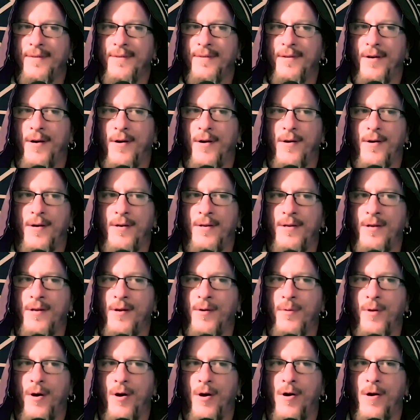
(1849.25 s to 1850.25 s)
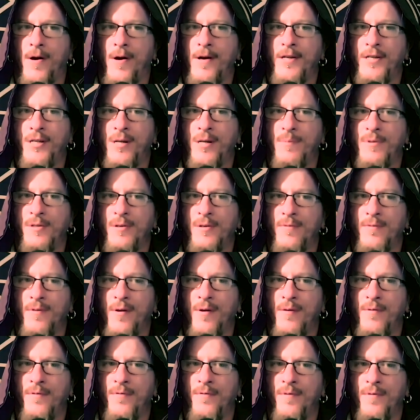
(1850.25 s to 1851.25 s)
the hard, you know, the hardships of
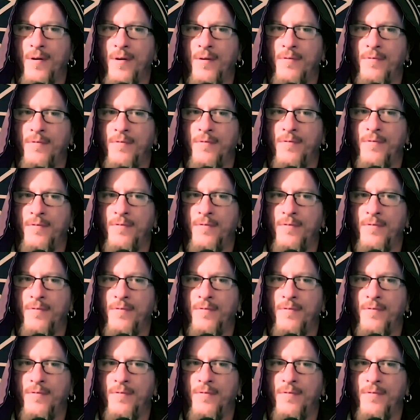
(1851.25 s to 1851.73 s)
of of